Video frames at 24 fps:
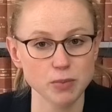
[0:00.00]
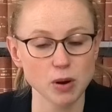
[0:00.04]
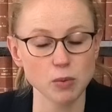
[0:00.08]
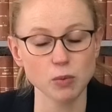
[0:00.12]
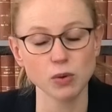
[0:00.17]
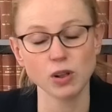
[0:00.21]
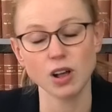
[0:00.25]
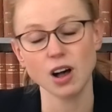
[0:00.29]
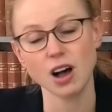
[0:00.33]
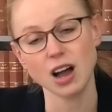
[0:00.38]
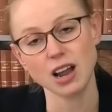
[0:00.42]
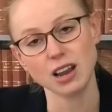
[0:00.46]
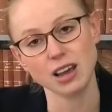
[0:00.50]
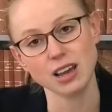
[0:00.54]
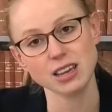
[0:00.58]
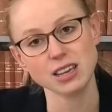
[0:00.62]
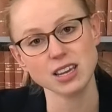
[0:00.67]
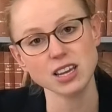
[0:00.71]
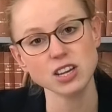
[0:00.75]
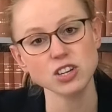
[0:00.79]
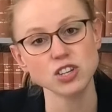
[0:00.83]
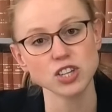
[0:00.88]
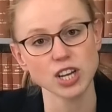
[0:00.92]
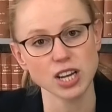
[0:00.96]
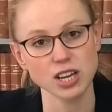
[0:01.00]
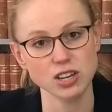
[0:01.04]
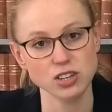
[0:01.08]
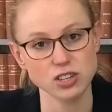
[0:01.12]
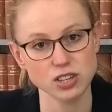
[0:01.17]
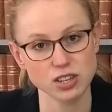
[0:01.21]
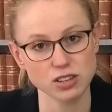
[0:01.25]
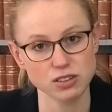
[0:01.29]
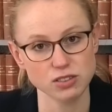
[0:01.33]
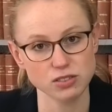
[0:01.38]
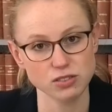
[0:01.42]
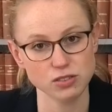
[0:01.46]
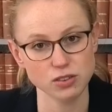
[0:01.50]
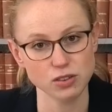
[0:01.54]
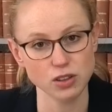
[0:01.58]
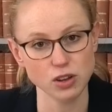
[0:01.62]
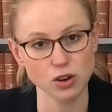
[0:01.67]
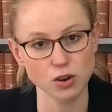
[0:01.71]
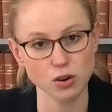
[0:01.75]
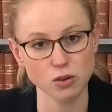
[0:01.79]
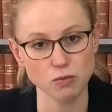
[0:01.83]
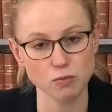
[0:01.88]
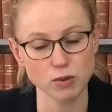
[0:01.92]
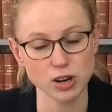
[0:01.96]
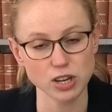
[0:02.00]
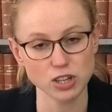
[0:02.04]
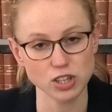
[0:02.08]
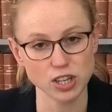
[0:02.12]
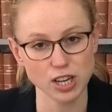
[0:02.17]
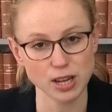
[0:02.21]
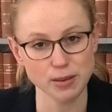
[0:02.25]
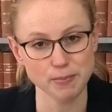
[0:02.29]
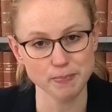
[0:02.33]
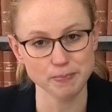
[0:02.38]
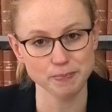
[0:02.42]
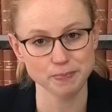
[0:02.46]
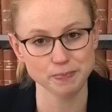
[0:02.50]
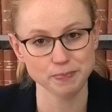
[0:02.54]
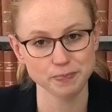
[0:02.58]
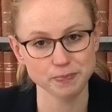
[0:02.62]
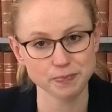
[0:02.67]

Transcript: but will highlight key changes to the old regime.